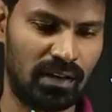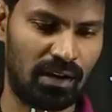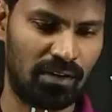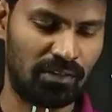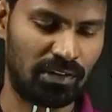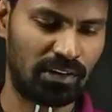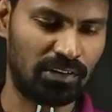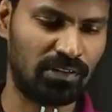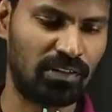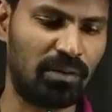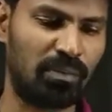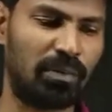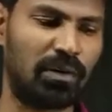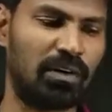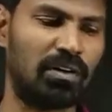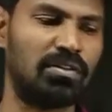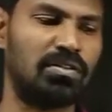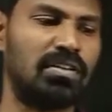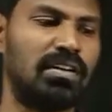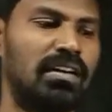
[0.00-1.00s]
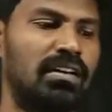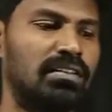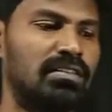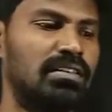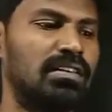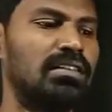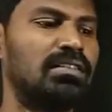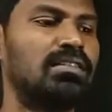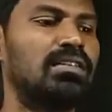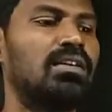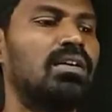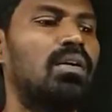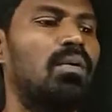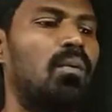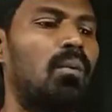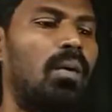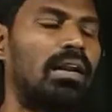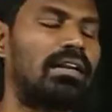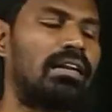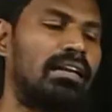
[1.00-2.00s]
Gravitational potential energy is
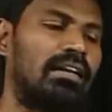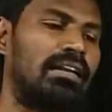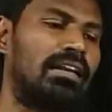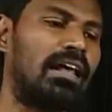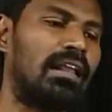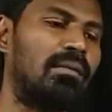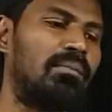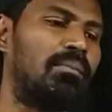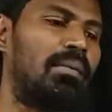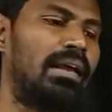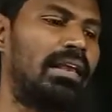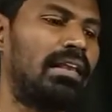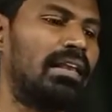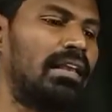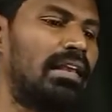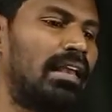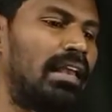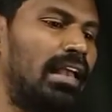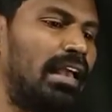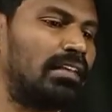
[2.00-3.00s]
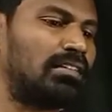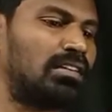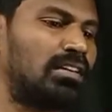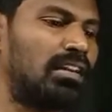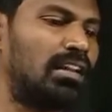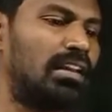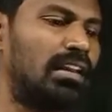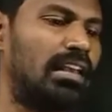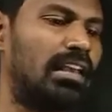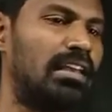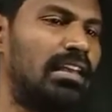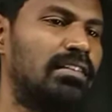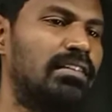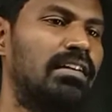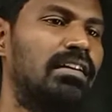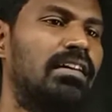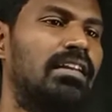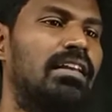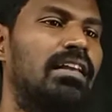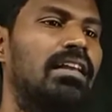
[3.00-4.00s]
work done by external
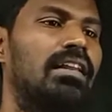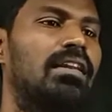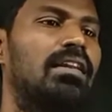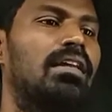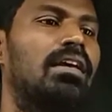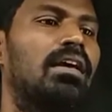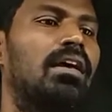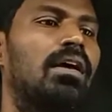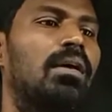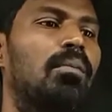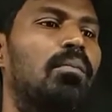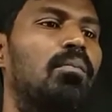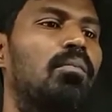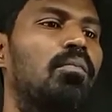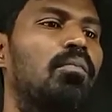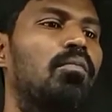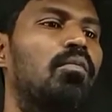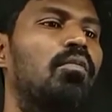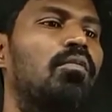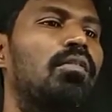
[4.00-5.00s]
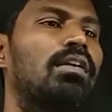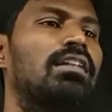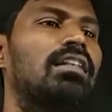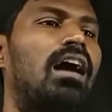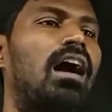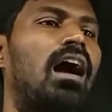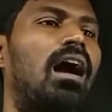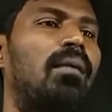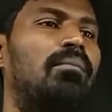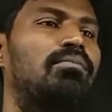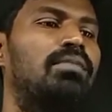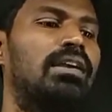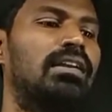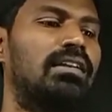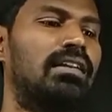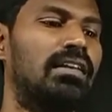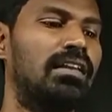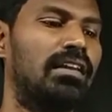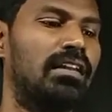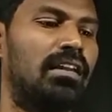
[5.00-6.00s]
agent in moving the
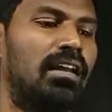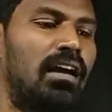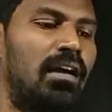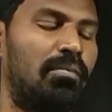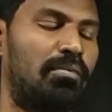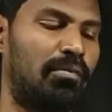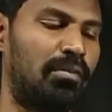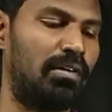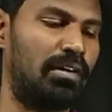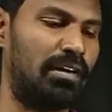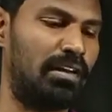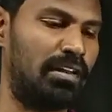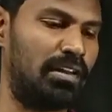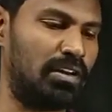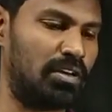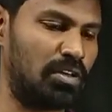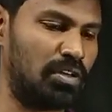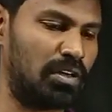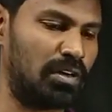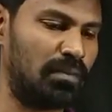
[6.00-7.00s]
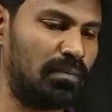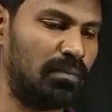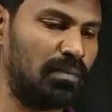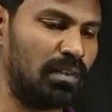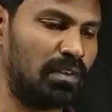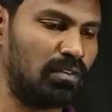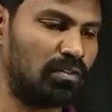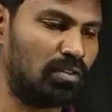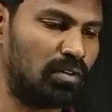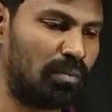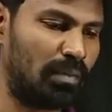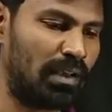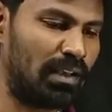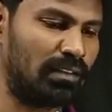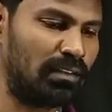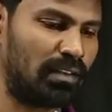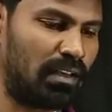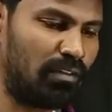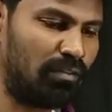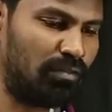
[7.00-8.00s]
object in upward direction. So
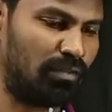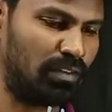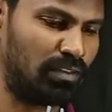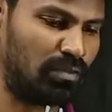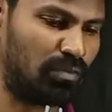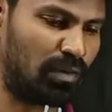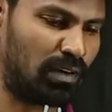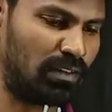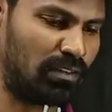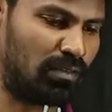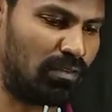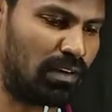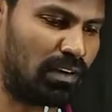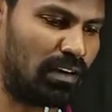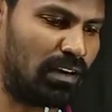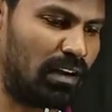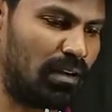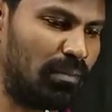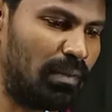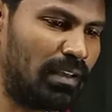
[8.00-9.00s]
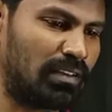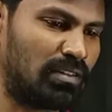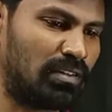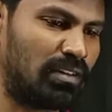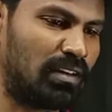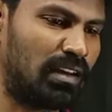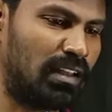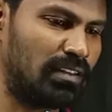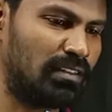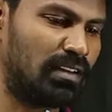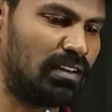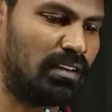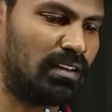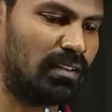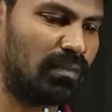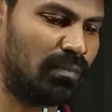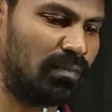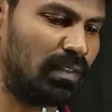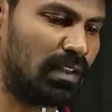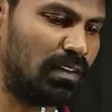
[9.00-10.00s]
because of which, what is the work done by external
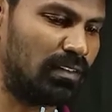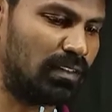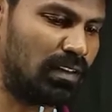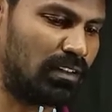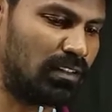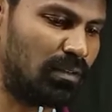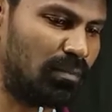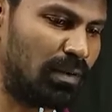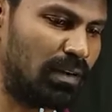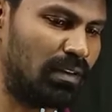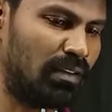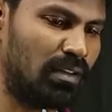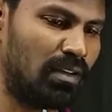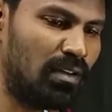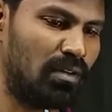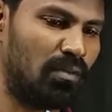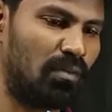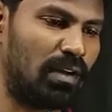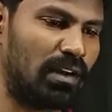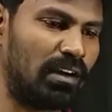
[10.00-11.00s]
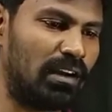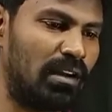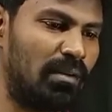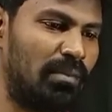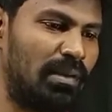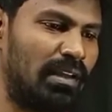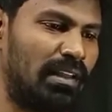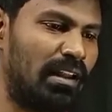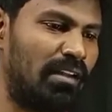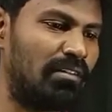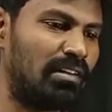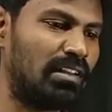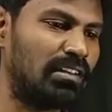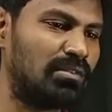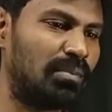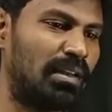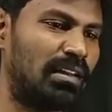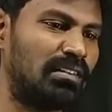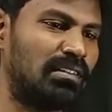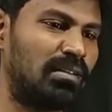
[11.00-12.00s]
agent? That is nothing but work done by gravity
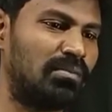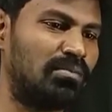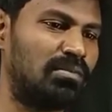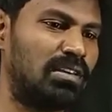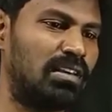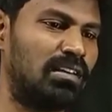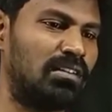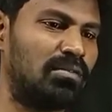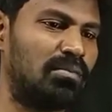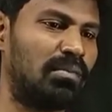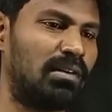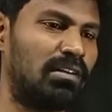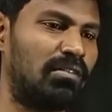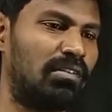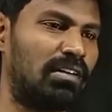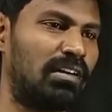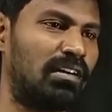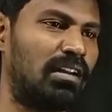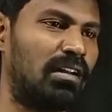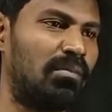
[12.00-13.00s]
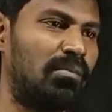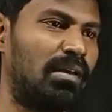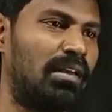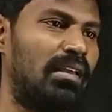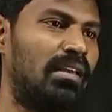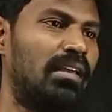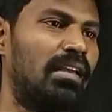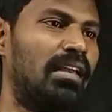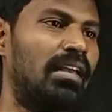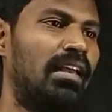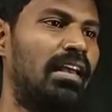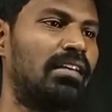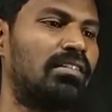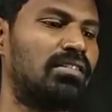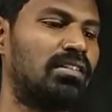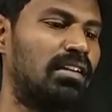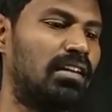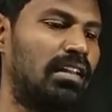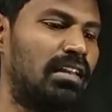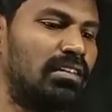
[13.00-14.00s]
is minus mgh, but work done by
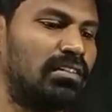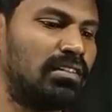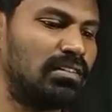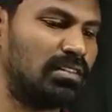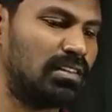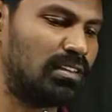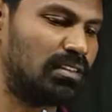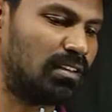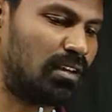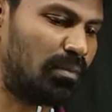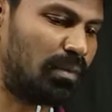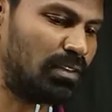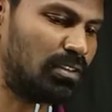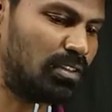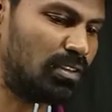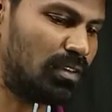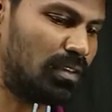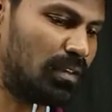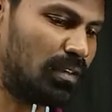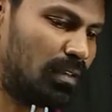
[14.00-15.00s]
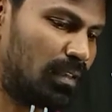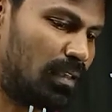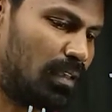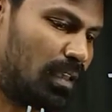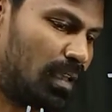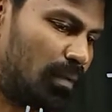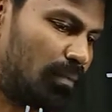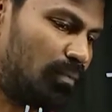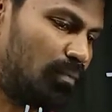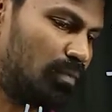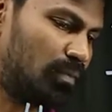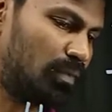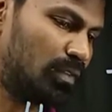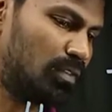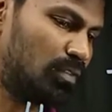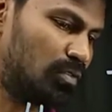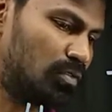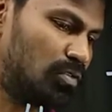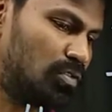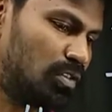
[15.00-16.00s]
external agents is how much?
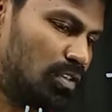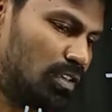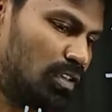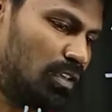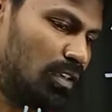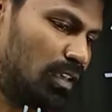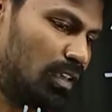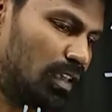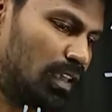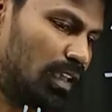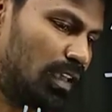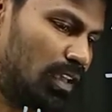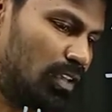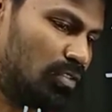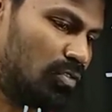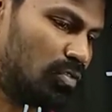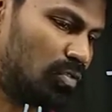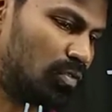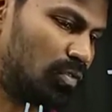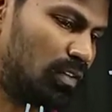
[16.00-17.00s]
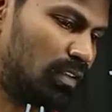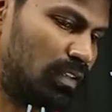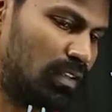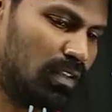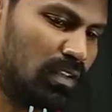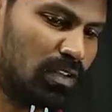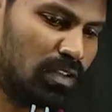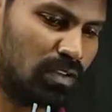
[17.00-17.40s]
Mgh only.